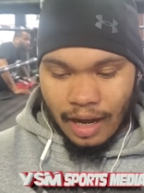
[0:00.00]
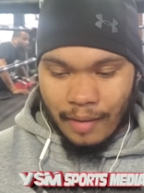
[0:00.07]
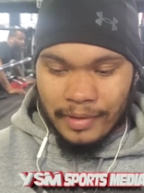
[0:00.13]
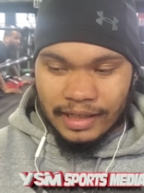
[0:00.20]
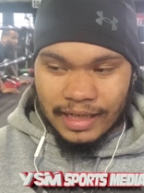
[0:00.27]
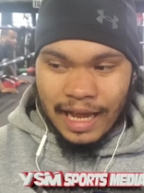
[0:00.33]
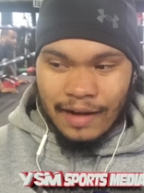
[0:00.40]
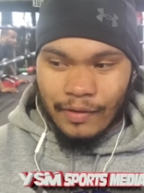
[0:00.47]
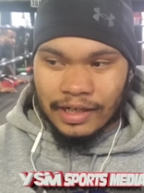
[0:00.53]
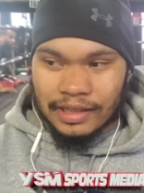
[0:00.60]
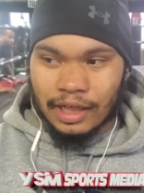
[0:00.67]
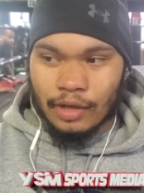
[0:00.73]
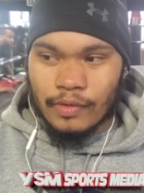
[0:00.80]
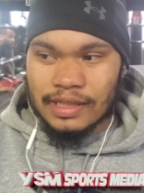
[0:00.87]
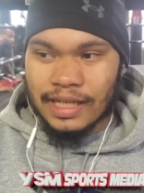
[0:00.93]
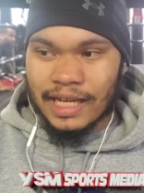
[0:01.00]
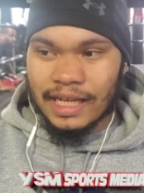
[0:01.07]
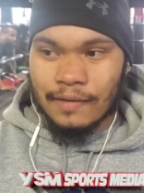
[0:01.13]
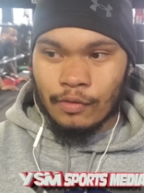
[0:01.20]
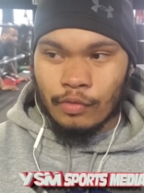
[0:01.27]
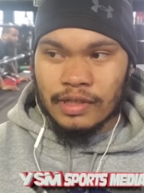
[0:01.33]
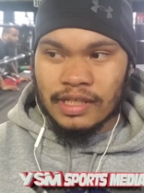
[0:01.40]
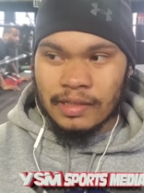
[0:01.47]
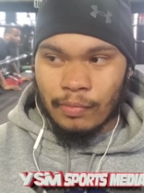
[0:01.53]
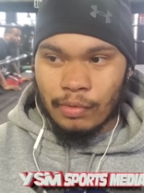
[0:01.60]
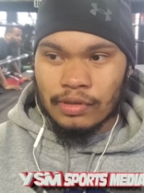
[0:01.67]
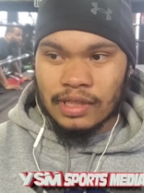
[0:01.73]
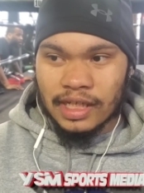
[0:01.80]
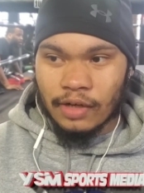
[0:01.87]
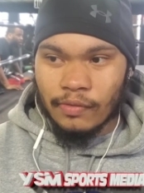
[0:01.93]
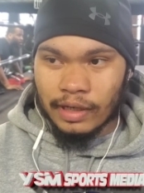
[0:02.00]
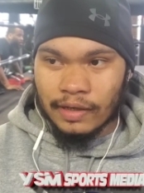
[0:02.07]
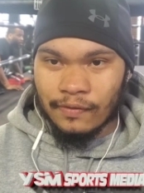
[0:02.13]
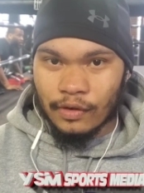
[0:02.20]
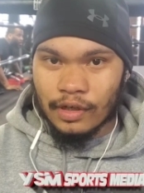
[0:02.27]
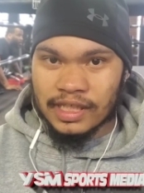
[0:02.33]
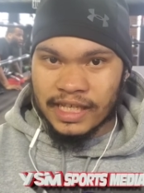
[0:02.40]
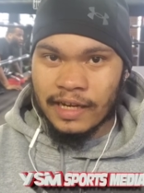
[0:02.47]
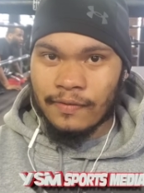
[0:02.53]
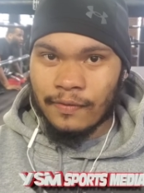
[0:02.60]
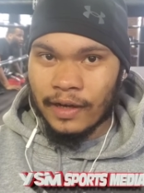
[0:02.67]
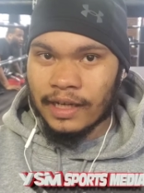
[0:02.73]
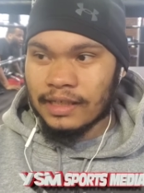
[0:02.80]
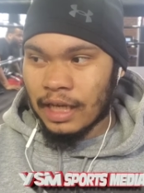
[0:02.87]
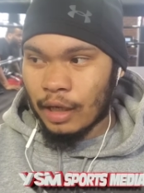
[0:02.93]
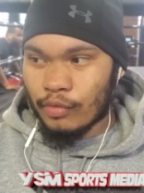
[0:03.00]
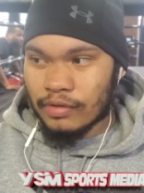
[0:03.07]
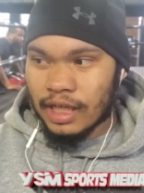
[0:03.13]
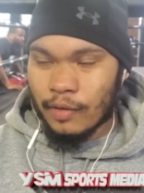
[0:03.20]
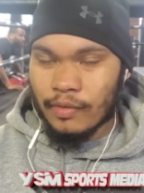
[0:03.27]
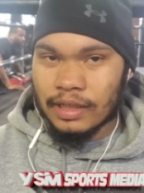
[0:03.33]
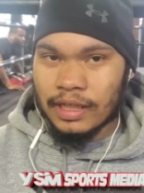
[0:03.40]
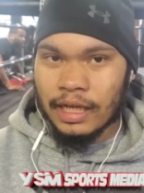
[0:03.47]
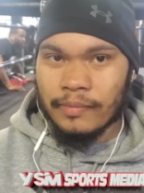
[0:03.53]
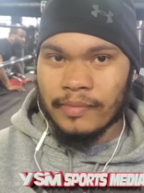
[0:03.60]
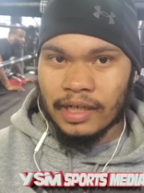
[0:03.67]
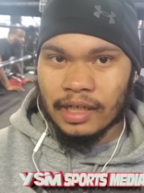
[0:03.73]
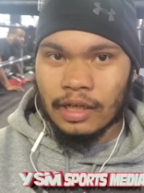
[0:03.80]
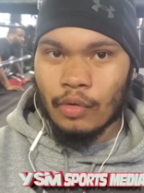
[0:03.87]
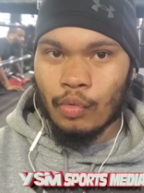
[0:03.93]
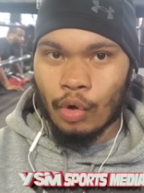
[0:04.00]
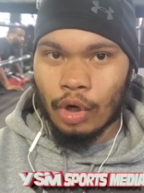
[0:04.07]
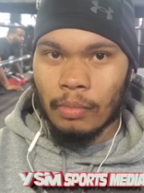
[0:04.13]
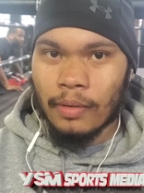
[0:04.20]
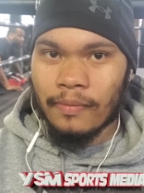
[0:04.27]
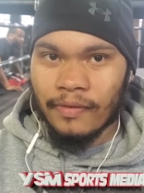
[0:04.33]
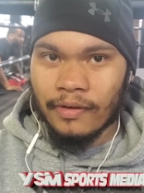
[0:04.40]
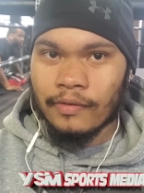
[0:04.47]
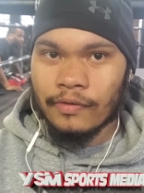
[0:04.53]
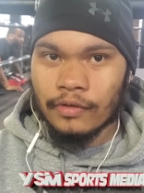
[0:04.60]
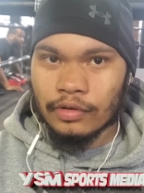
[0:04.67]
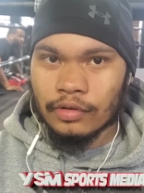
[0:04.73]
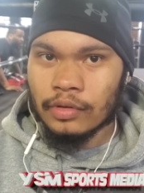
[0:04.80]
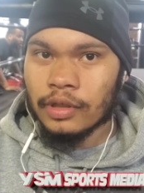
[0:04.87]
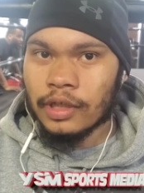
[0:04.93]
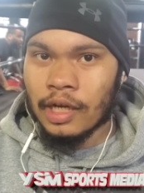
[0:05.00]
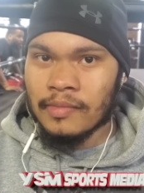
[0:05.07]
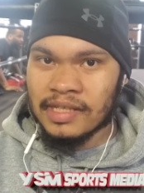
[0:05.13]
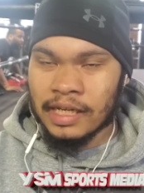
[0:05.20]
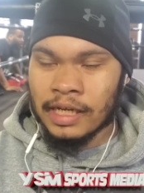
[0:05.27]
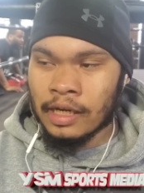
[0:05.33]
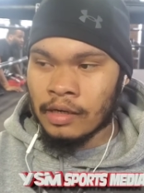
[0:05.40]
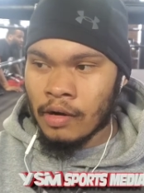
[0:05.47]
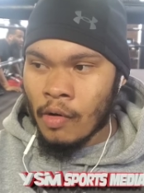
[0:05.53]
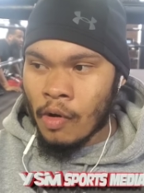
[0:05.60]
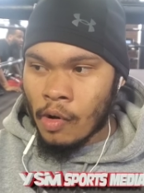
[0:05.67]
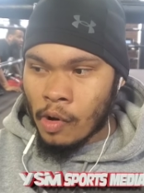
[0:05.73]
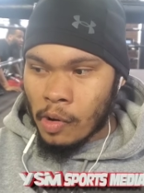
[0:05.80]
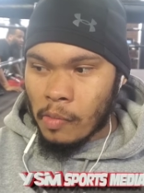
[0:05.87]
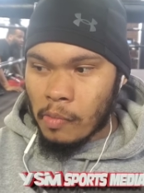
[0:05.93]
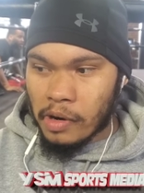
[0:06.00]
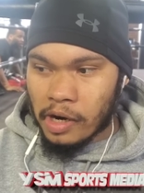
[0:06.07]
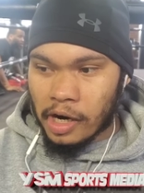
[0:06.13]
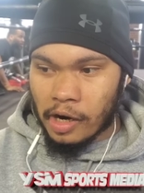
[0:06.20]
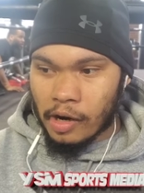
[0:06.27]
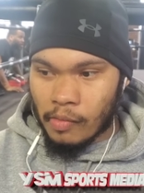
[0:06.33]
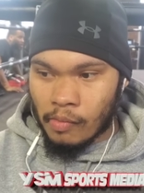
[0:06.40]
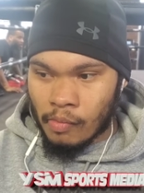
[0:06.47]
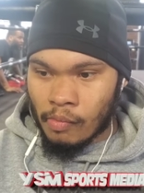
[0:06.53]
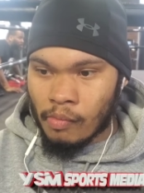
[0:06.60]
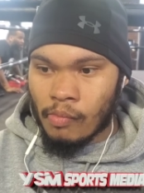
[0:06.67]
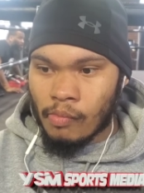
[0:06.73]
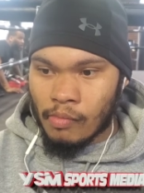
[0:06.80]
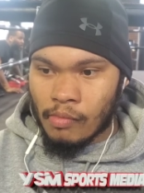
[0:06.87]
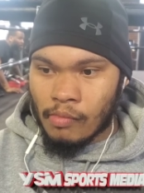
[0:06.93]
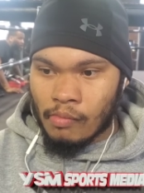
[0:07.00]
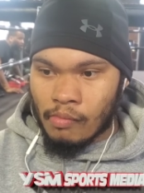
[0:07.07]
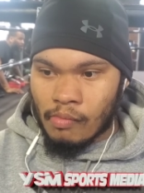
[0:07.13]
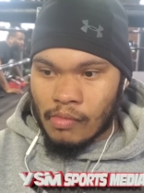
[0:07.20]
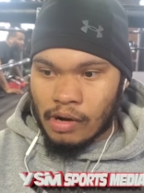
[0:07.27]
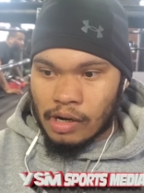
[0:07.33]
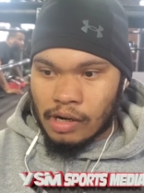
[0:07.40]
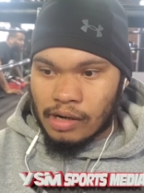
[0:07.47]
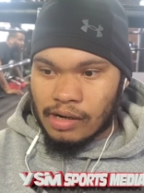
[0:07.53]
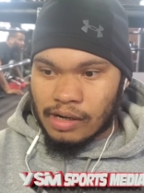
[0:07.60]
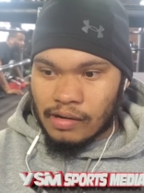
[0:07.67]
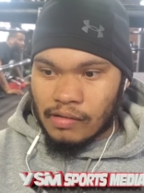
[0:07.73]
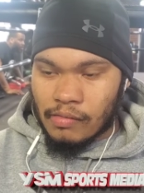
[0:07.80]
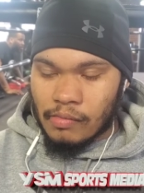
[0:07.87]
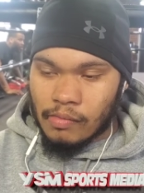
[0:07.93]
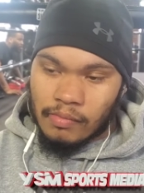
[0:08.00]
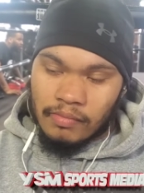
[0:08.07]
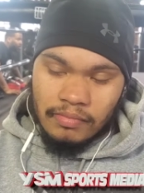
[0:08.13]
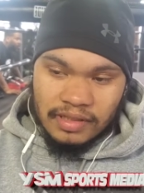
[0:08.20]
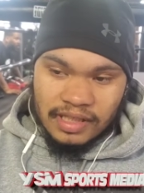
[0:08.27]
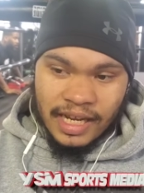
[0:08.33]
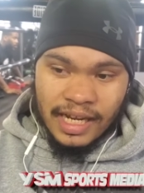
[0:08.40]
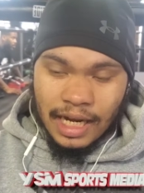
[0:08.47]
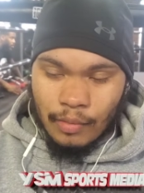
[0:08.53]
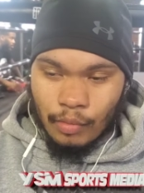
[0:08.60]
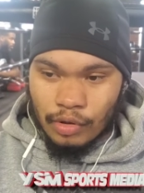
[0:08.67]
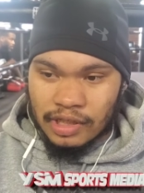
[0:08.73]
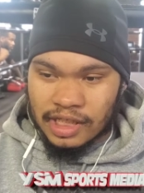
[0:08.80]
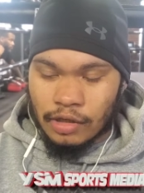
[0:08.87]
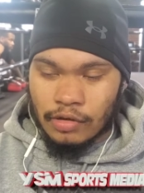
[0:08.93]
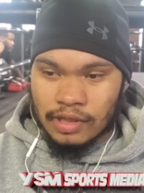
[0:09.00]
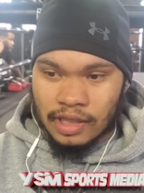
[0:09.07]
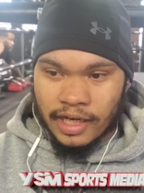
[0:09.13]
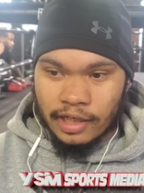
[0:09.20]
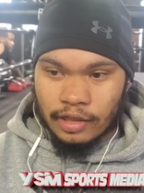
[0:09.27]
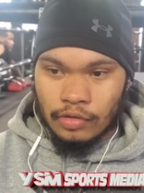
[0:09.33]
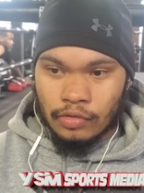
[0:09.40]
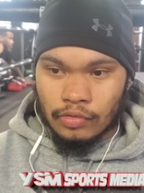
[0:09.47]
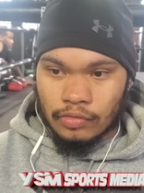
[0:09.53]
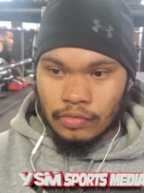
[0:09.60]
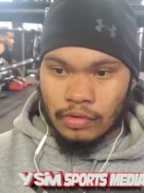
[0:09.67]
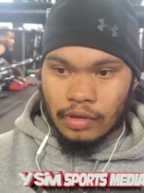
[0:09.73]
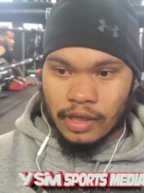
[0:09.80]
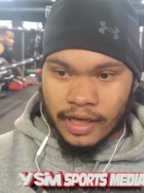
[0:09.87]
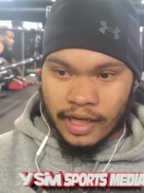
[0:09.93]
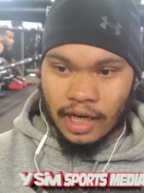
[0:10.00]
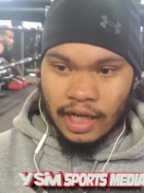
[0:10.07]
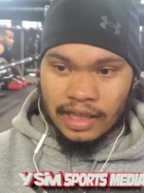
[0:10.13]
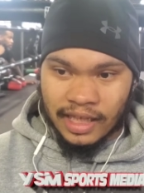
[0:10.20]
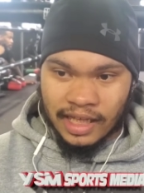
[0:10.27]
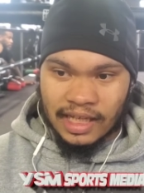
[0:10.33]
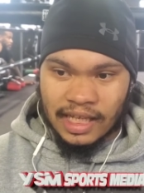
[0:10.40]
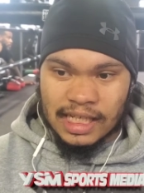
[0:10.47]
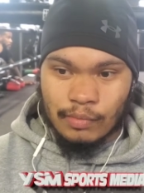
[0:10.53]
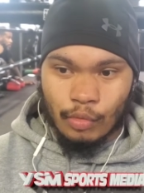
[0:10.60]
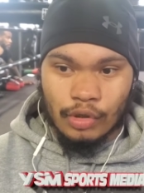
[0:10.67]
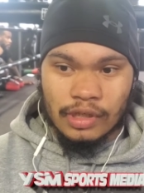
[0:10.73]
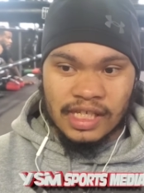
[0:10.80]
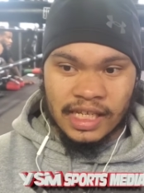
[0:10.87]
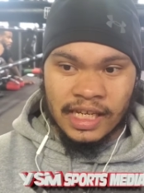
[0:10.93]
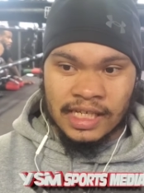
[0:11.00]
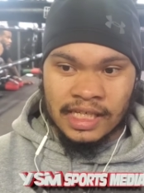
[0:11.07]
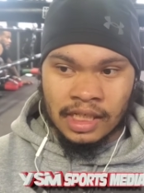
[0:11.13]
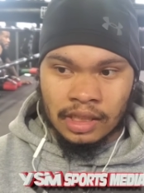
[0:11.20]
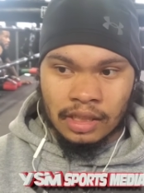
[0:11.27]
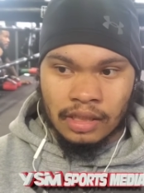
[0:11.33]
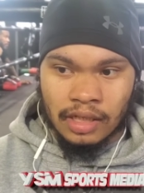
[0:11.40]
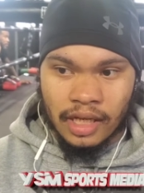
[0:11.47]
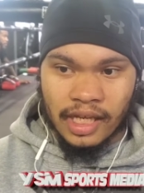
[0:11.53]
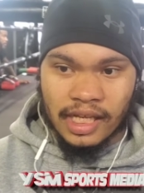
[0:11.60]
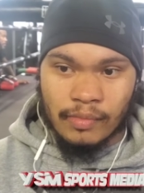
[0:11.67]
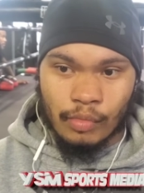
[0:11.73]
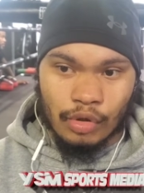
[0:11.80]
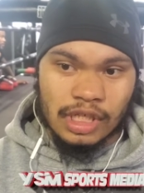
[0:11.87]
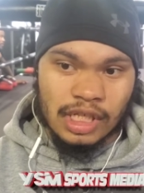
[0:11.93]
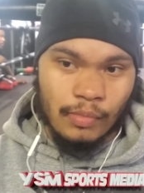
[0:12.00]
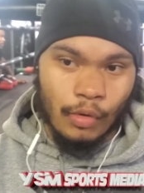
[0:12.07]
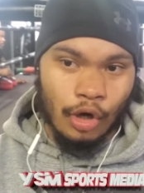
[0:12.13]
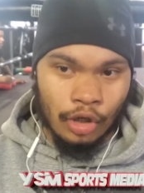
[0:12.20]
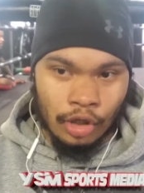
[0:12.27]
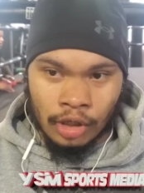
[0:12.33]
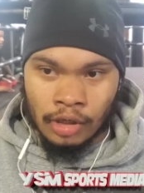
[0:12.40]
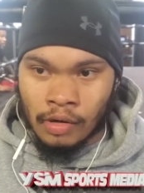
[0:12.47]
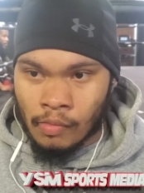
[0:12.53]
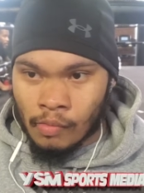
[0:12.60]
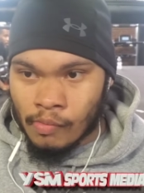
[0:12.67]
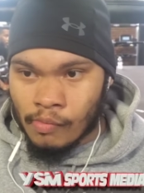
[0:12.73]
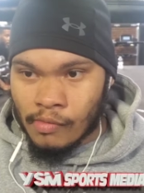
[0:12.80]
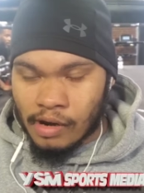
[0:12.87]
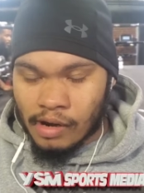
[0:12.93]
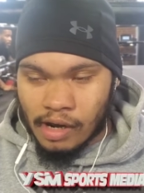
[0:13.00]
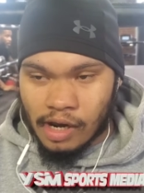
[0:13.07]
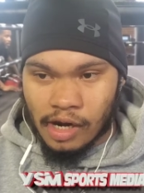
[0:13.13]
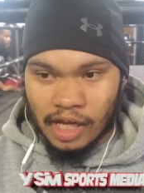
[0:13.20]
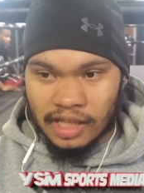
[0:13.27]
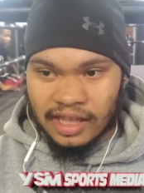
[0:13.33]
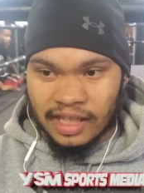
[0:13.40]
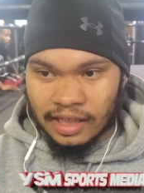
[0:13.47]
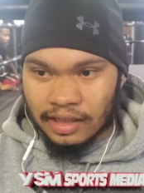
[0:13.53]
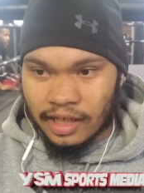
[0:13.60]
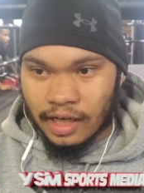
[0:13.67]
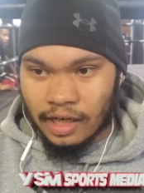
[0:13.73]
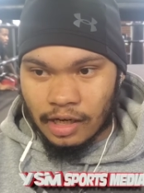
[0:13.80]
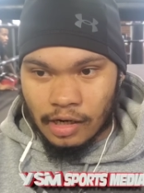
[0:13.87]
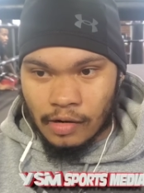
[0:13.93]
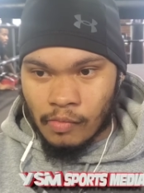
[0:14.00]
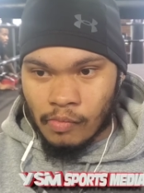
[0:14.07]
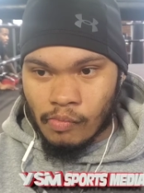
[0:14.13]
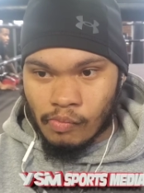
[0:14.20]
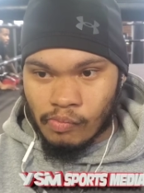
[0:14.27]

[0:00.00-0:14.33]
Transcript: I mean, that right there was like if he was supposed to get ready for a tank fight, that, that would that have been a good warm up fight. you know what I'm saying? But um, Tank got more skills than that dude, and I think he's more seasoned and he's more smarter, and I think that. Uh,